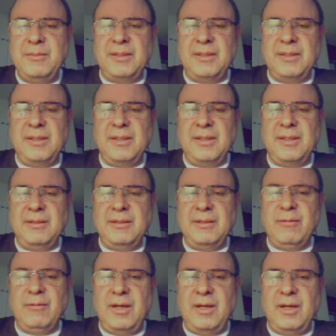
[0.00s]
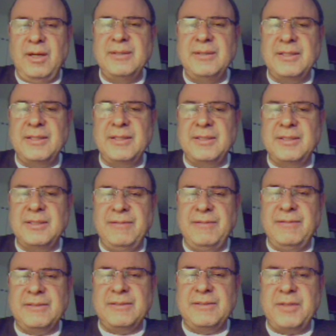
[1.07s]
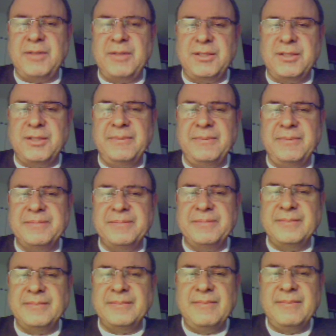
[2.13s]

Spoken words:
but overall, it's an effective strategy.